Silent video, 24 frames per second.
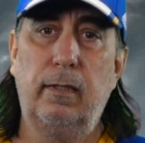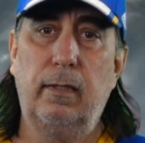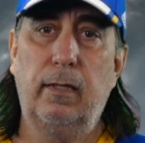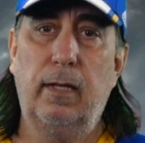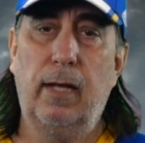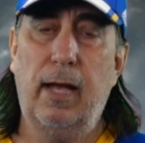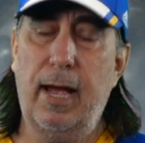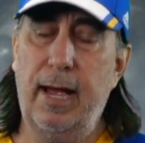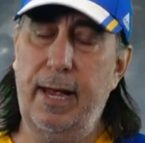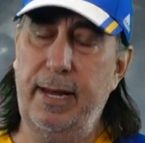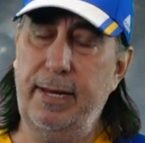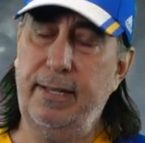
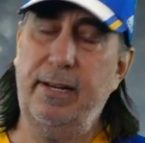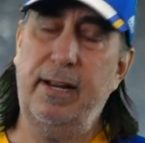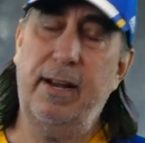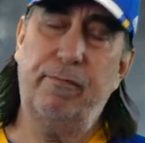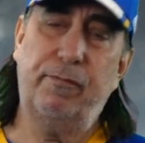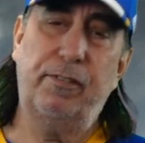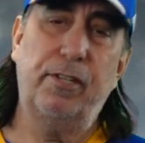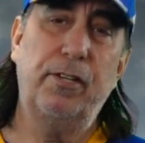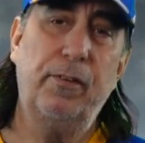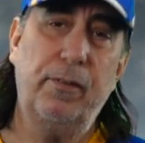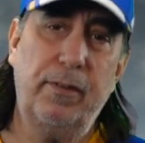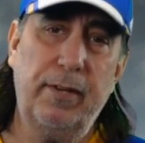Hi, good
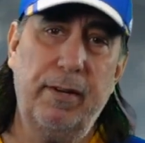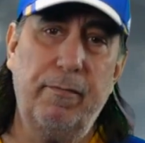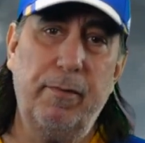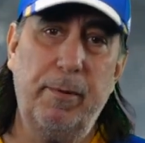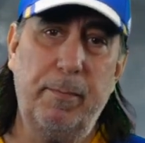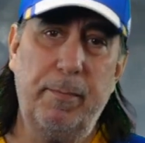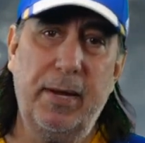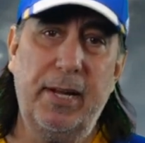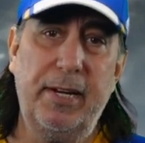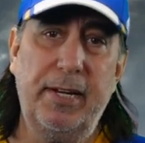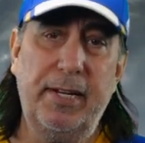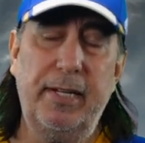afternoon,
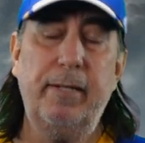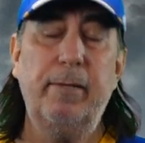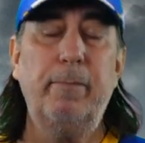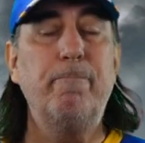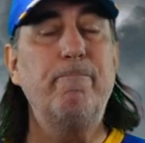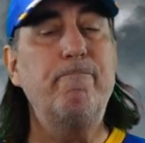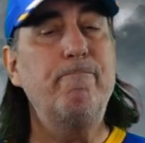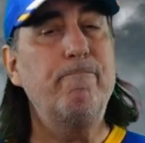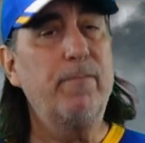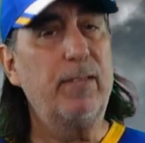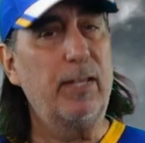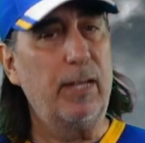everybody.
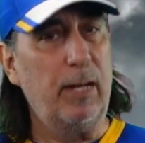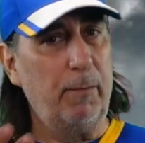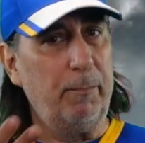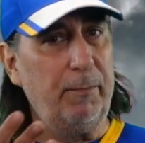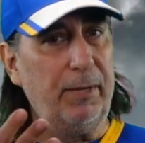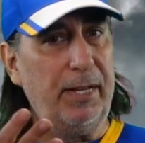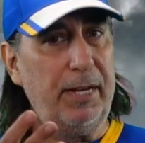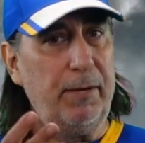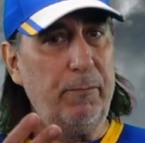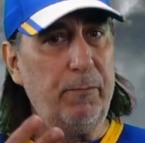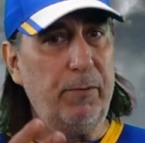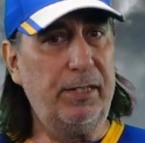I'm
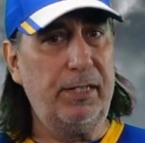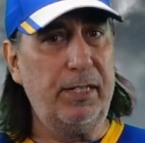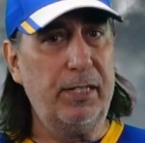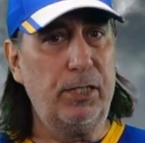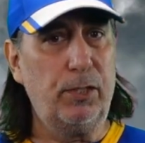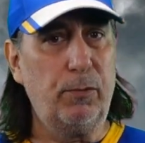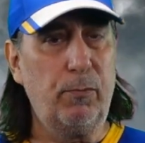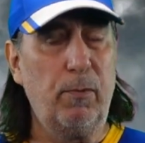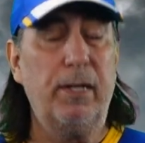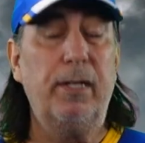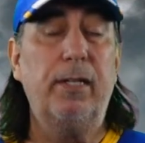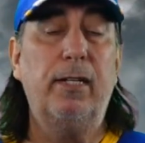late with
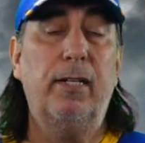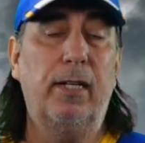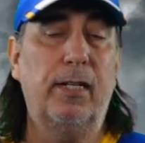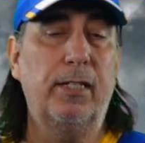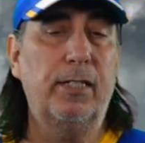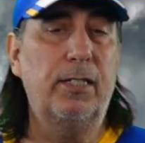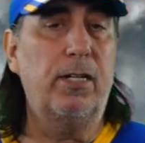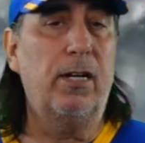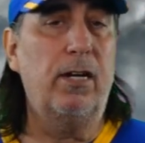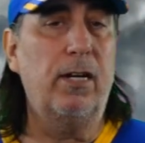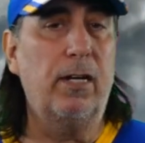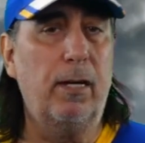this one.
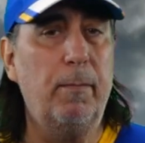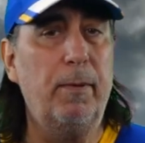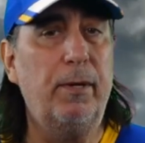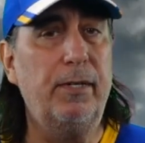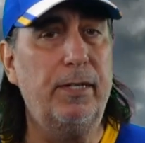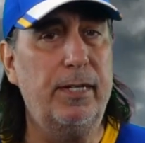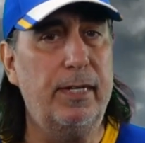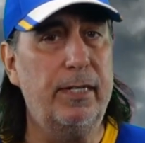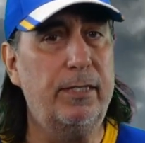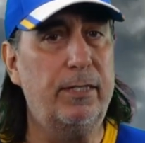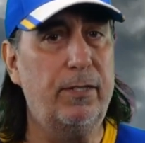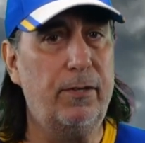Let's talk about
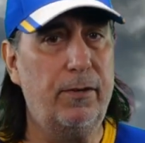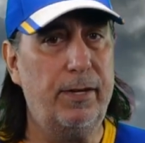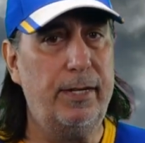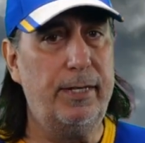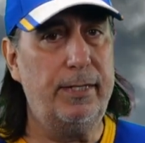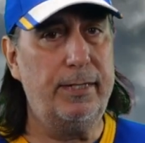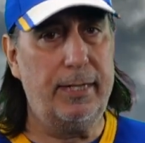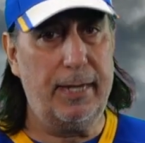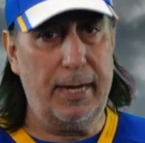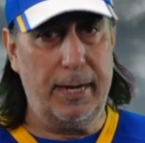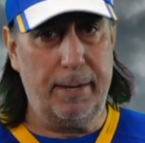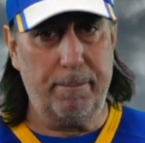
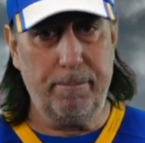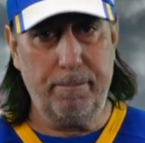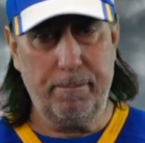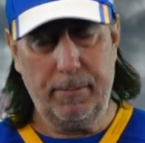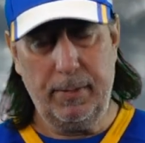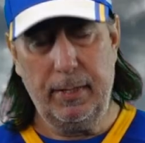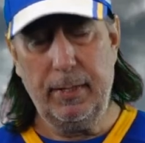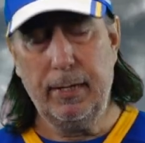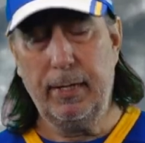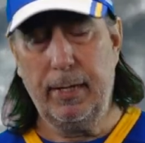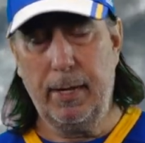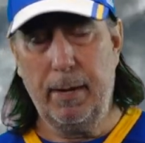yesterday's game.
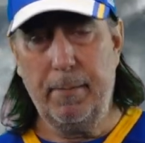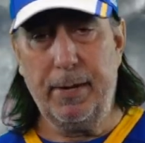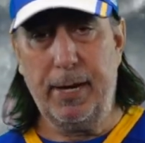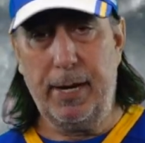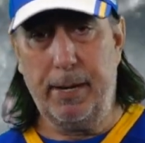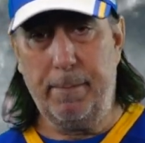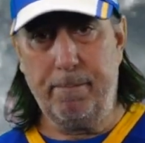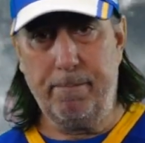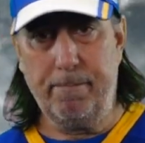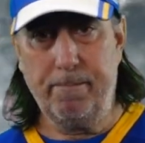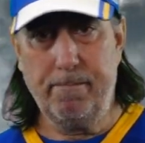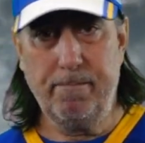Coming
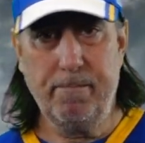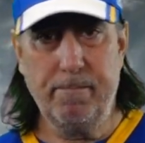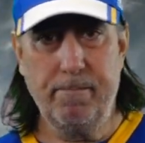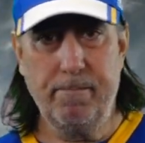up.